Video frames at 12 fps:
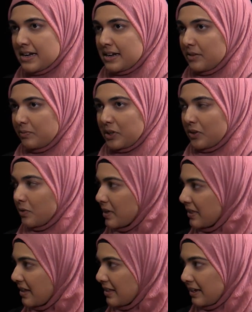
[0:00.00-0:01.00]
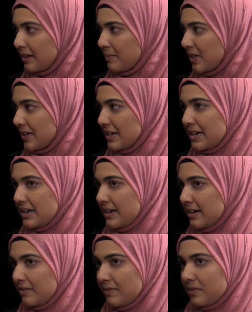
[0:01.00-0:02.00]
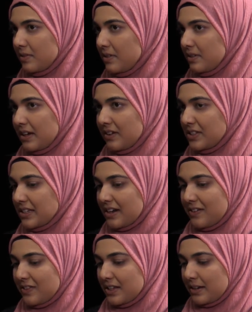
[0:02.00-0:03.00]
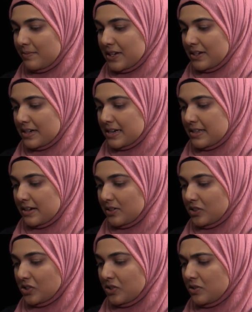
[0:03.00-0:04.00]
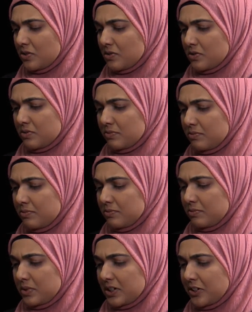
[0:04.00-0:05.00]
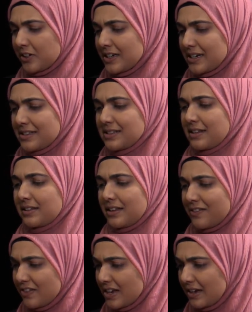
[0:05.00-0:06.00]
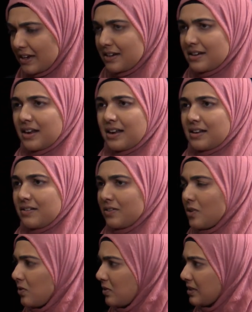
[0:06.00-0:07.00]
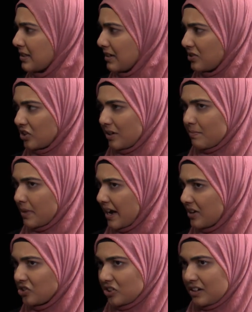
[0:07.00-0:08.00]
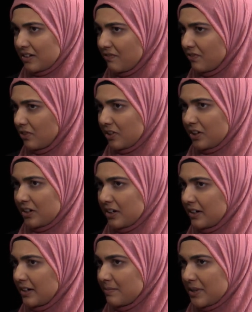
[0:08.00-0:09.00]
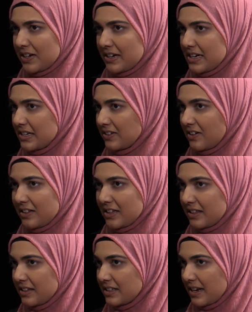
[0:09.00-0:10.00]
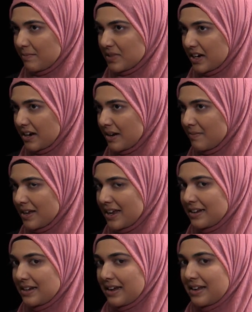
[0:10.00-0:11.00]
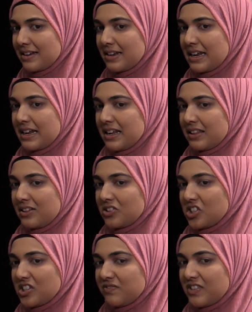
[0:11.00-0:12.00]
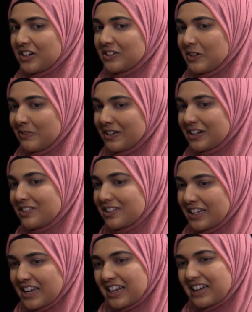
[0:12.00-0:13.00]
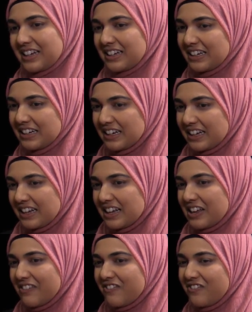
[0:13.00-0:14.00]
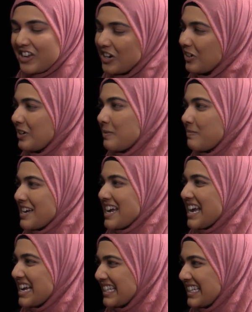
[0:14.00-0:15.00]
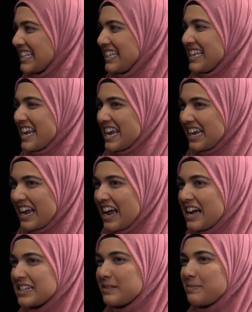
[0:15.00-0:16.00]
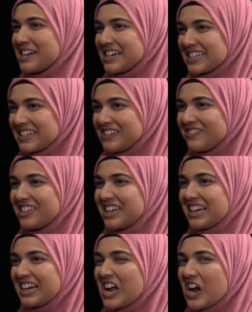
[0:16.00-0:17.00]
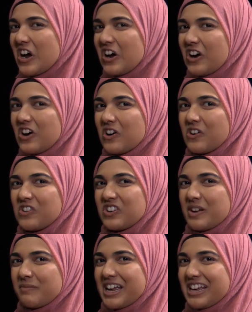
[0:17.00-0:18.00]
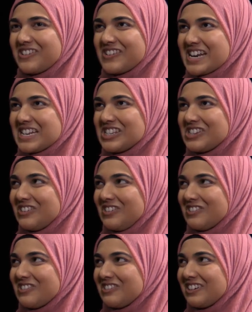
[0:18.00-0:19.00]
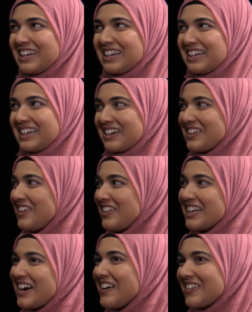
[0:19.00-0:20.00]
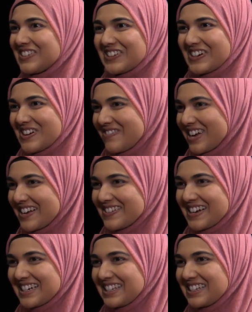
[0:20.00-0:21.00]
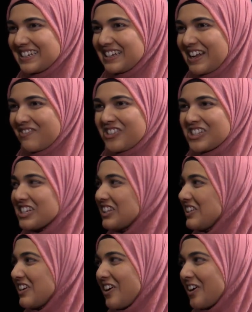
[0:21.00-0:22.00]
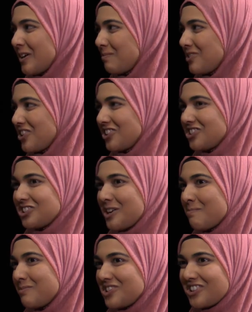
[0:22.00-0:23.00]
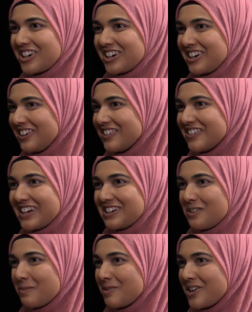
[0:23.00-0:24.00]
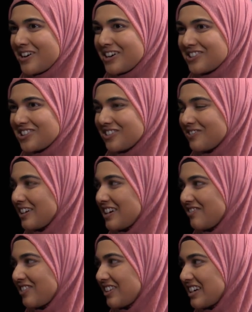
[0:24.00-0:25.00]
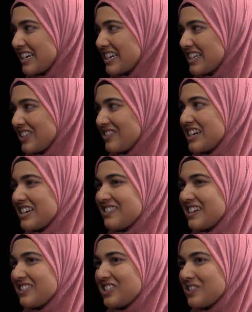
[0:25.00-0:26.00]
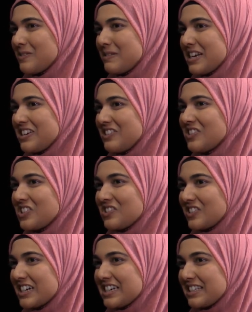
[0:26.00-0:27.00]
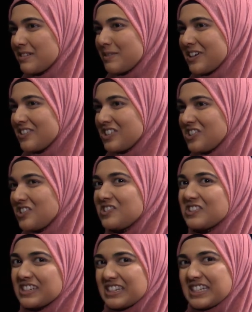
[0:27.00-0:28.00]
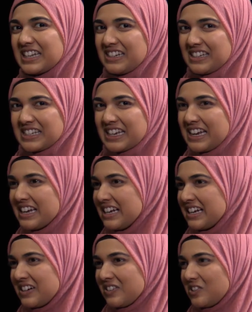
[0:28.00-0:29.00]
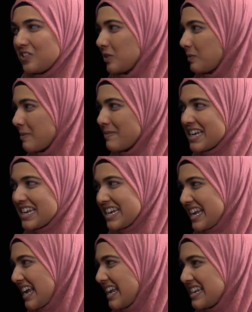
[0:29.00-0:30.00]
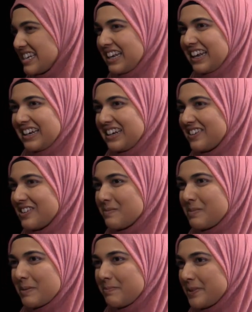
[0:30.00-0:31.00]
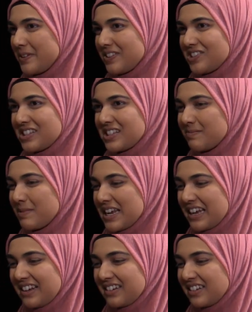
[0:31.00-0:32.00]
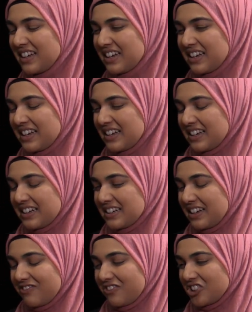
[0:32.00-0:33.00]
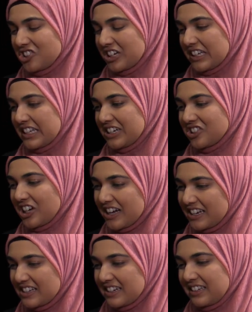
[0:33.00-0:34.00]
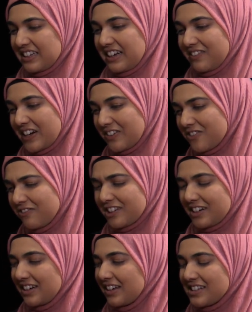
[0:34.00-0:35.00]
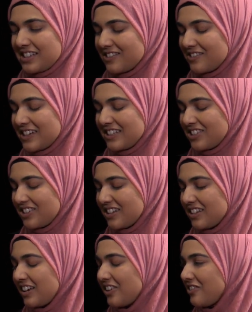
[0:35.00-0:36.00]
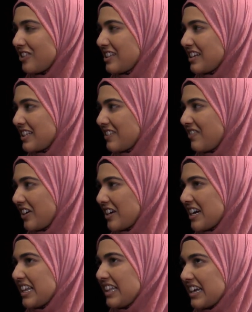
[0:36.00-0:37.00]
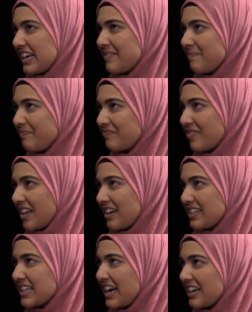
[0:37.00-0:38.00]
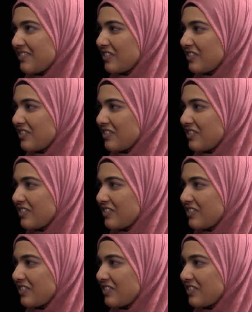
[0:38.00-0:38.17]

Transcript: you know, within the community and outside of the community that are so curious and loving and, and hold such compassion for our communities all at the same time. And yet there's this very real like fear based like aspect of like, oh, am I going to get called out or am I going to get physically harmed or jumped or, you know, I don't know, mugged or whatever it is, right? You hear so many news stories about students and older women and, you know, people just being unfortunately shot and like ran over. And uh, so it's, uh, you know, it's, it's a very like, it's kind of a